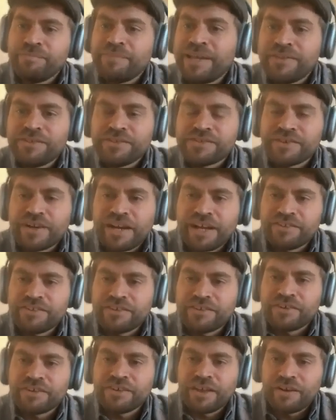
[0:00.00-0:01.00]
Me and the
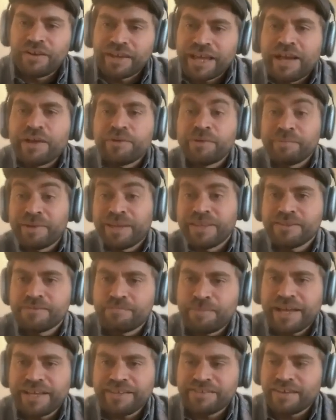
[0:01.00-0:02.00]
director are going, how do we make this
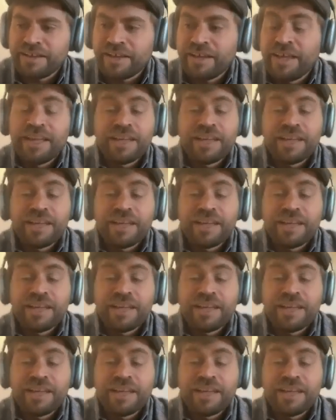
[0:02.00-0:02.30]
better?